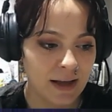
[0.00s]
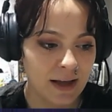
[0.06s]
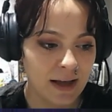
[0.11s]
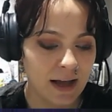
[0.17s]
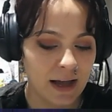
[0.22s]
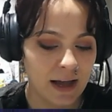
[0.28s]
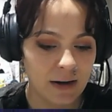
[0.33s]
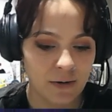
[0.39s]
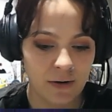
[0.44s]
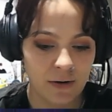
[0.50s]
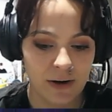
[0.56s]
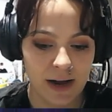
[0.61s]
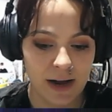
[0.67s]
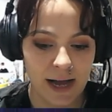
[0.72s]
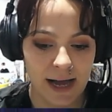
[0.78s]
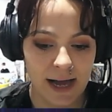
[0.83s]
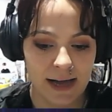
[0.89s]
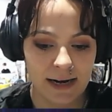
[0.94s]
And Cora
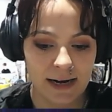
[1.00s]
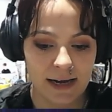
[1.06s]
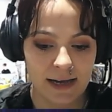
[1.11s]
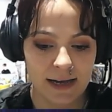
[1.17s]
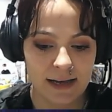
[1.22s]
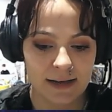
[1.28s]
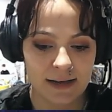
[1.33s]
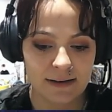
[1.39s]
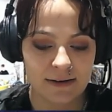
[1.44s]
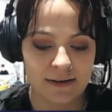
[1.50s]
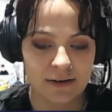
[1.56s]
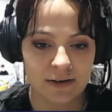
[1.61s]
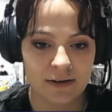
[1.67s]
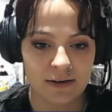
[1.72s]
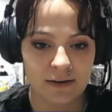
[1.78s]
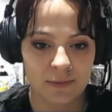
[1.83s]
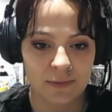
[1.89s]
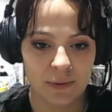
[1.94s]
Hannah is
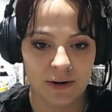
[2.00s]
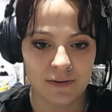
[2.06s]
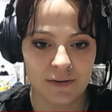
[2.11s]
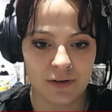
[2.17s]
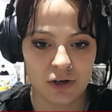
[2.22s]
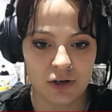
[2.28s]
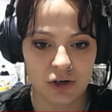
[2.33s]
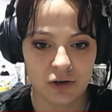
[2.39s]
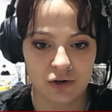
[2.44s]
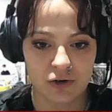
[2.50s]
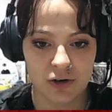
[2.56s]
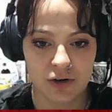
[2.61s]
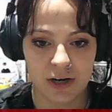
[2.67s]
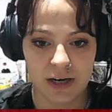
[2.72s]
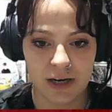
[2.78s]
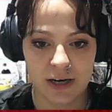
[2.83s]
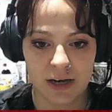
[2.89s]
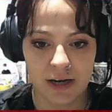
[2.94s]
just one of the
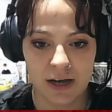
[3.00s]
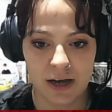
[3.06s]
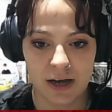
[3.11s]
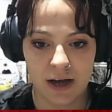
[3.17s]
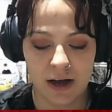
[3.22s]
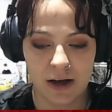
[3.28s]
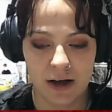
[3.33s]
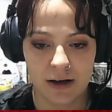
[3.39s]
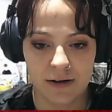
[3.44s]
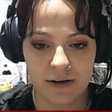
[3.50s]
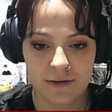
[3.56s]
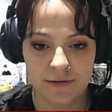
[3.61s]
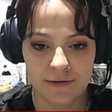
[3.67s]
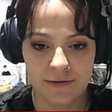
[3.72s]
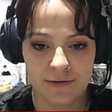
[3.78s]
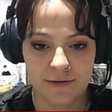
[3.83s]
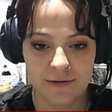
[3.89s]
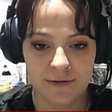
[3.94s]
children
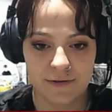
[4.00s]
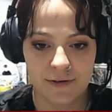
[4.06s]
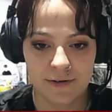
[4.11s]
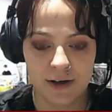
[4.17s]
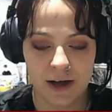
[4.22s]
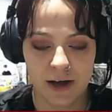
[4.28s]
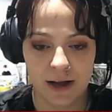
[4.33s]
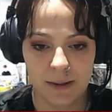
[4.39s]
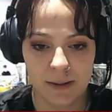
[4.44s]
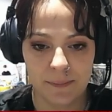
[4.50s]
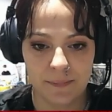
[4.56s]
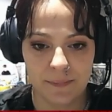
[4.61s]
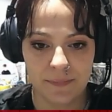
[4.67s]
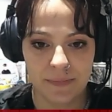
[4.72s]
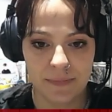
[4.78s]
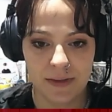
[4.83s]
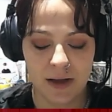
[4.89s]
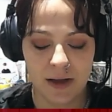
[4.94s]
of
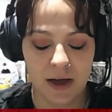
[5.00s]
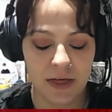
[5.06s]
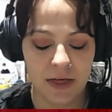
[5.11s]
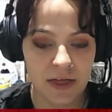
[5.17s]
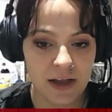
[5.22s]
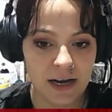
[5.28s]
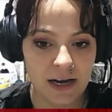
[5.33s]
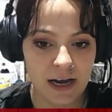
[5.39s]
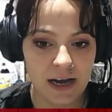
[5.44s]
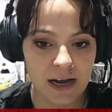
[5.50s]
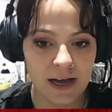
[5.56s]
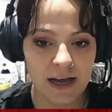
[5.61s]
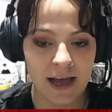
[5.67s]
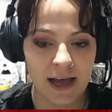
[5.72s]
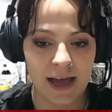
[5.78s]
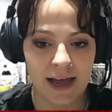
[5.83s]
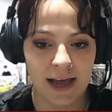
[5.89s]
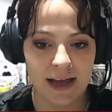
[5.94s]
Athena
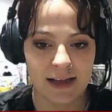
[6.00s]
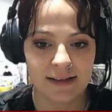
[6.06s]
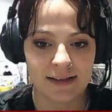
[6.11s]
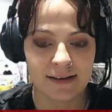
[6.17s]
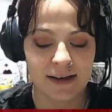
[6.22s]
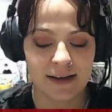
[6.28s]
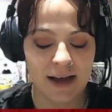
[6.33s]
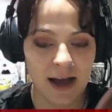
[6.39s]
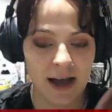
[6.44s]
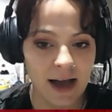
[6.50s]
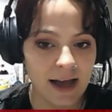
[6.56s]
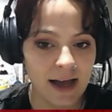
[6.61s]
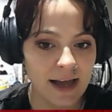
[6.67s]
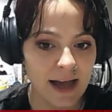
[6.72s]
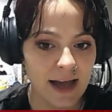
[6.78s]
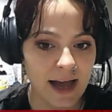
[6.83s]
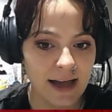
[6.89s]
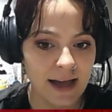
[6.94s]
and Kai
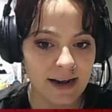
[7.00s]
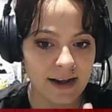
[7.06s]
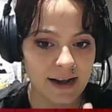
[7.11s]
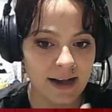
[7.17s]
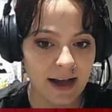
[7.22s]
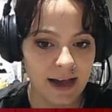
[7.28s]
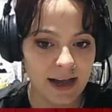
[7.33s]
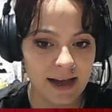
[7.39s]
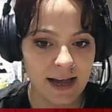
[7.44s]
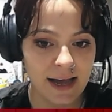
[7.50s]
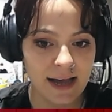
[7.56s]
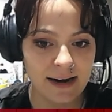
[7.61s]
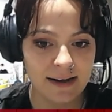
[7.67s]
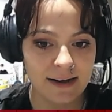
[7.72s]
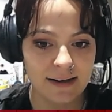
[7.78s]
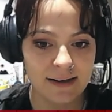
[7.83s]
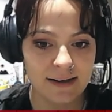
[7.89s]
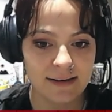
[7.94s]
Hannah. Kai
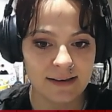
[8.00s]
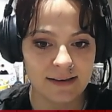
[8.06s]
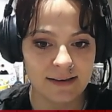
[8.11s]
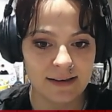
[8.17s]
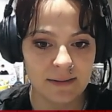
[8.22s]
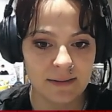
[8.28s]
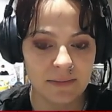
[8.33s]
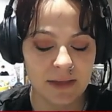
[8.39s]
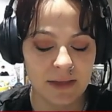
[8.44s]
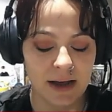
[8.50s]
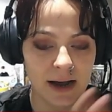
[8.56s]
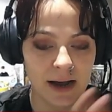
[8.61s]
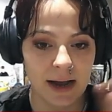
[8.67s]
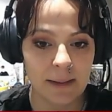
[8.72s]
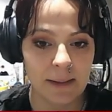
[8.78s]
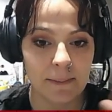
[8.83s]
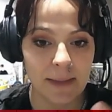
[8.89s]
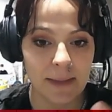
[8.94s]
Hannah is a sim that
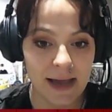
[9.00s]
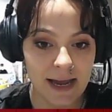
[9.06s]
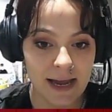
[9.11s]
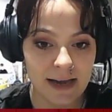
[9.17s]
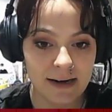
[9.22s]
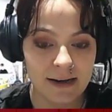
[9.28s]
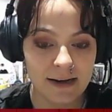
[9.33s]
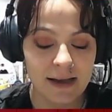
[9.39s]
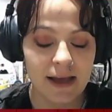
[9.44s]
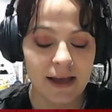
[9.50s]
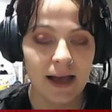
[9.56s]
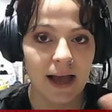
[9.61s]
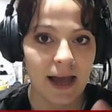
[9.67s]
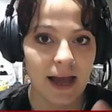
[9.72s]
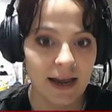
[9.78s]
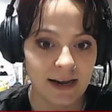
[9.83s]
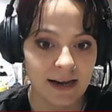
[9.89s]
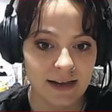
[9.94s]
I made
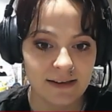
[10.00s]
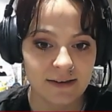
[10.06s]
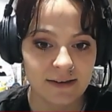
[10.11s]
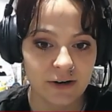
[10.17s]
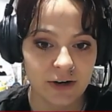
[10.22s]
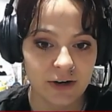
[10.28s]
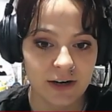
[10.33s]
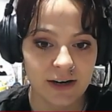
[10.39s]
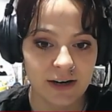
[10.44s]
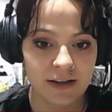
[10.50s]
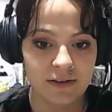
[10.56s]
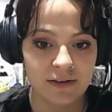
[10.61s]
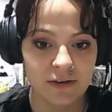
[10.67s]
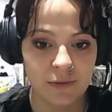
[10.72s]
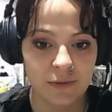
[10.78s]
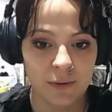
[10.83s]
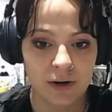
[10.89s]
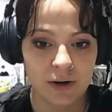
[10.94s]
and inserted into
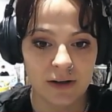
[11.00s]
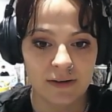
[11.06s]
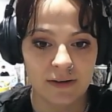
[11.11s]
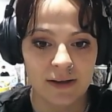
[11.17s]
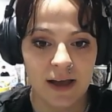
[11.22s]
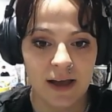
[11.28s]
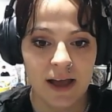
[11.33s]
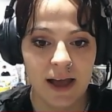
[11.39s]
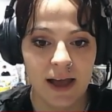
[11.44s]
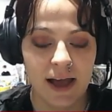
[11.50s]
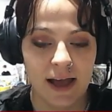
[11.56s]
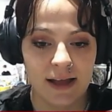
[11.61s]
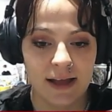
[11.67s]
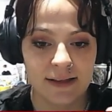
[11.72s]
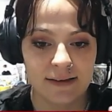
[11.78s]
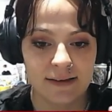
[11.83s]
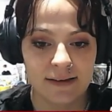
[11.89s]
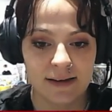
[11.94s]
the world.
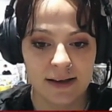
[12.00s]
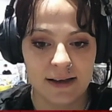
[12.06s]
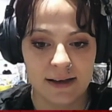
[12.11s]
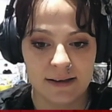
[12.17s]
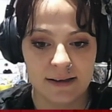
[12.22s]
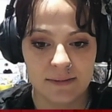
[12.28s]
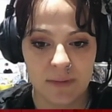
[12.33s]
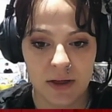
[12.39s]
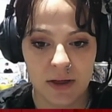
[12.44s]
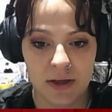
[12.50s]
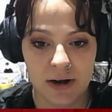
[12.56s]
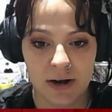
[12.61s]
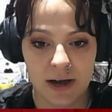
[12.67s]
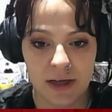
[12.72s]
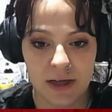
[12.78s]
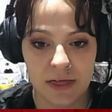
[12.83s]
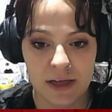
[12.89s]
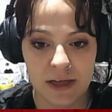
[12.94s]
And his mother,
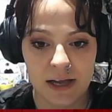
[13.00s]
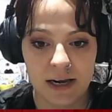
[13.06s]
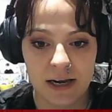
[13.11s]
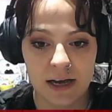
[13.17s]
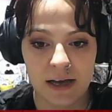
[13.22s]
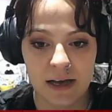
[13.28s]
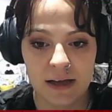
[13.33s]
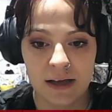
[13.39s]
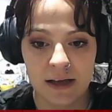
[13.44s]
Athena,